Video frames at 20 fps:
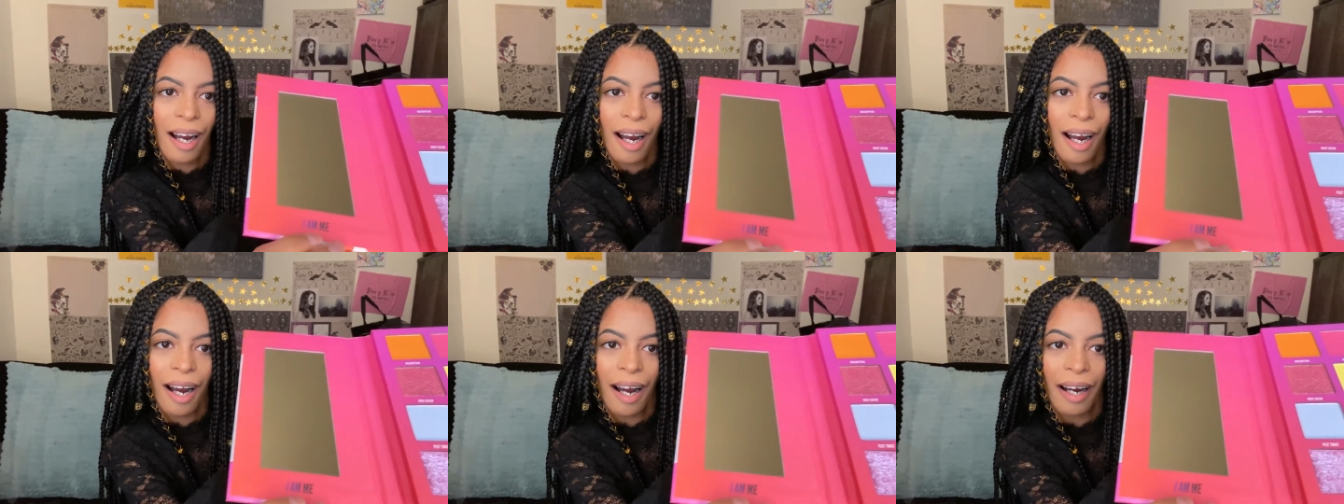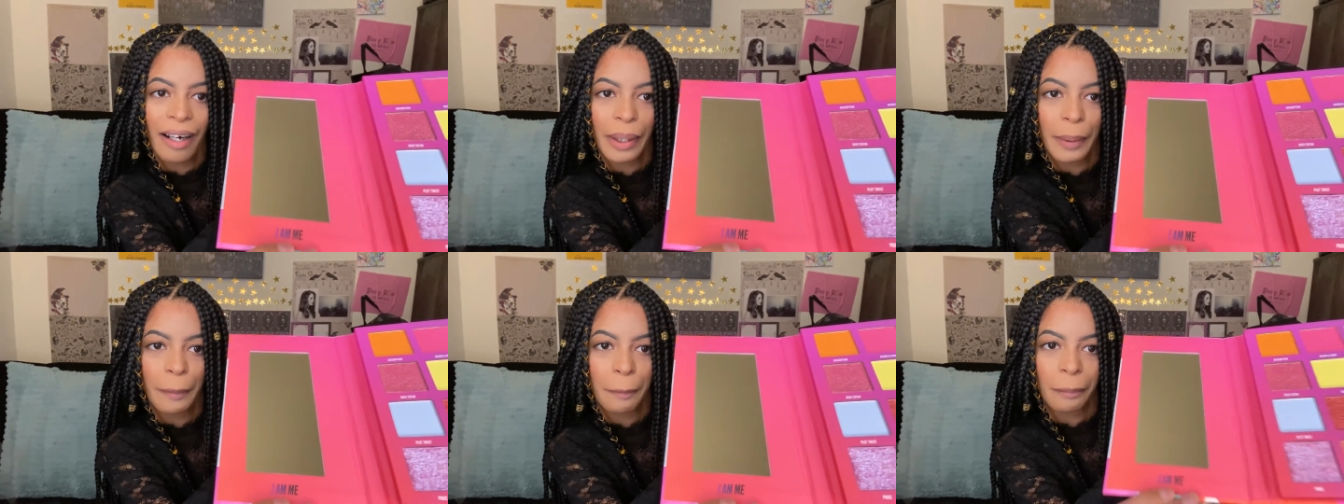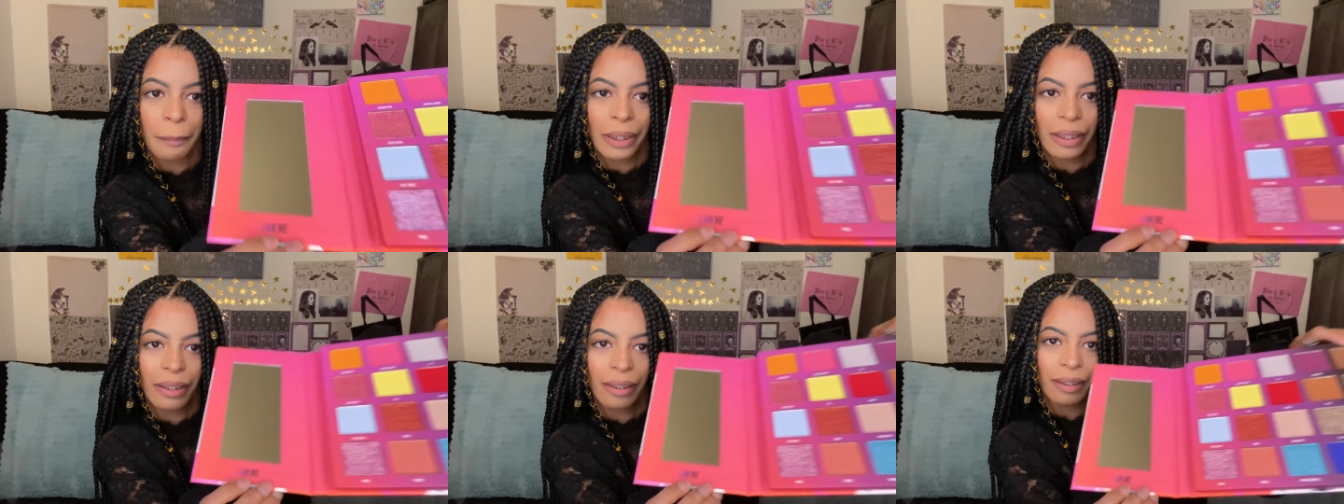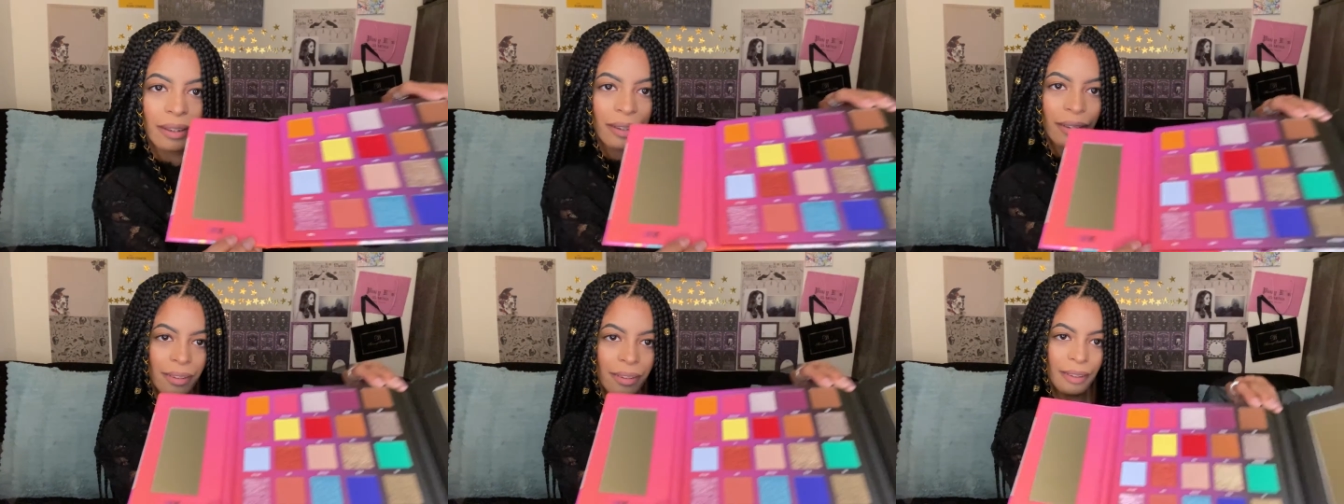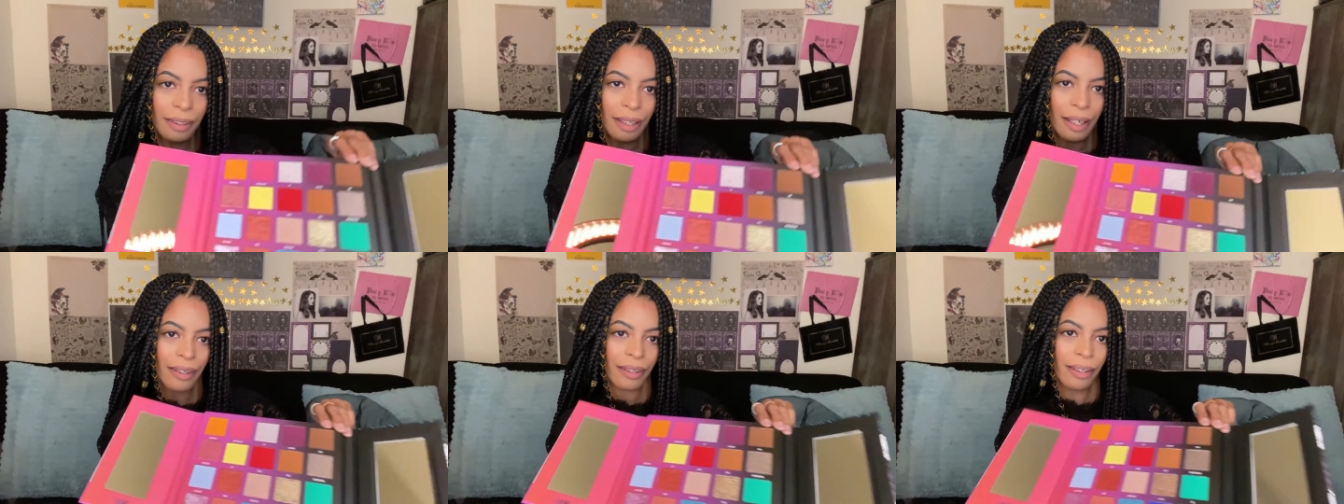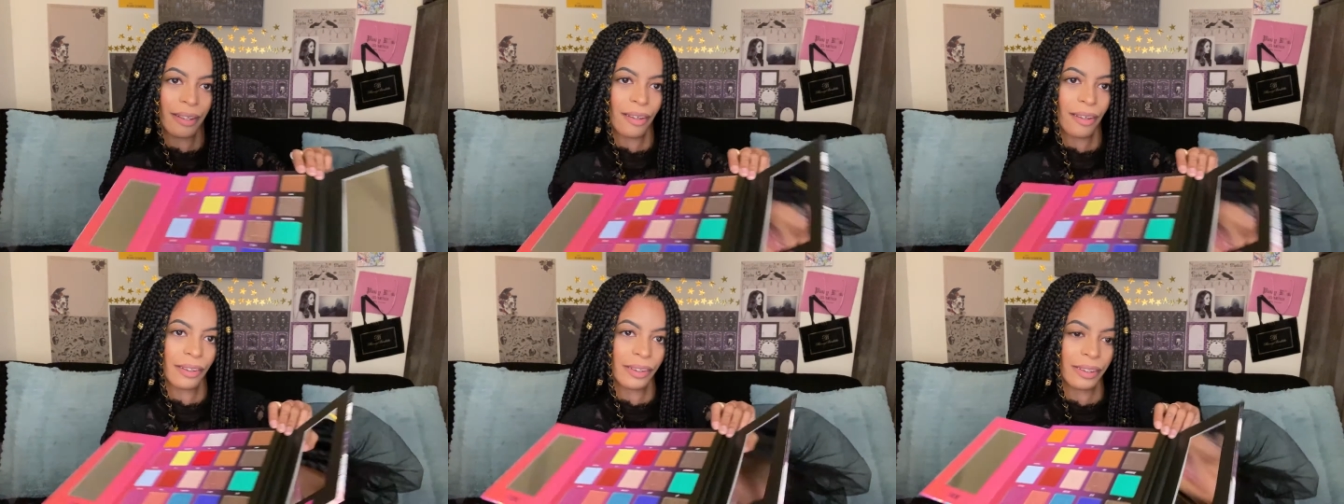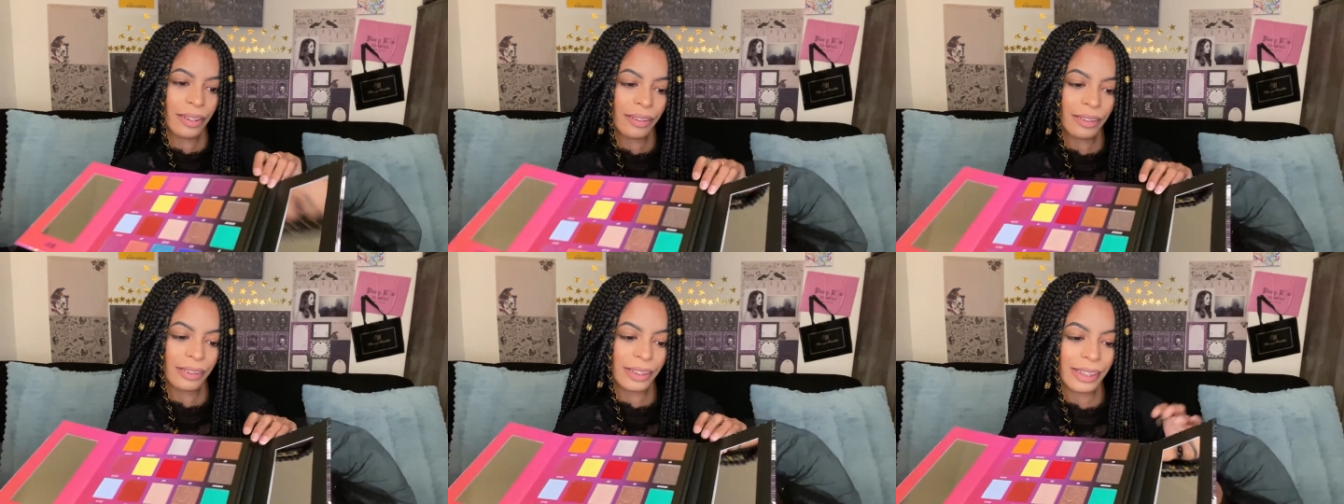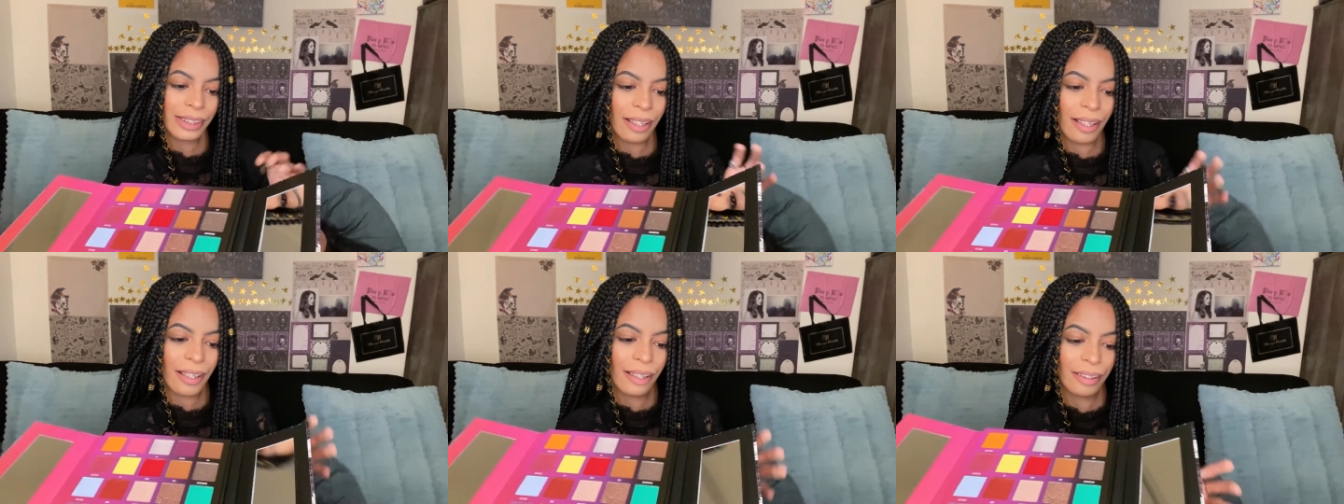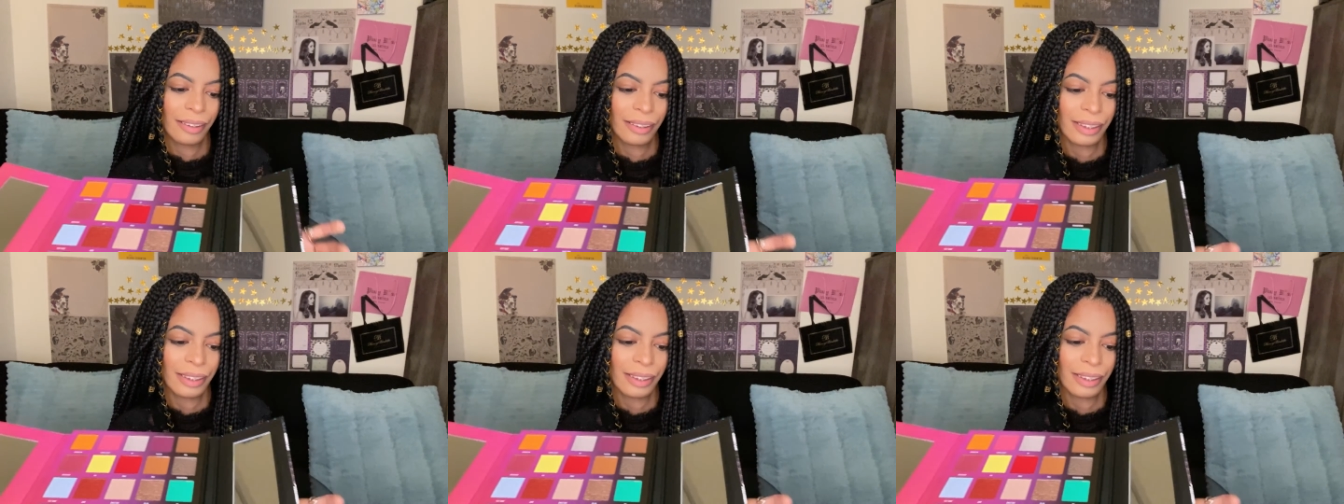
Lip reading: I am me, and then on the other side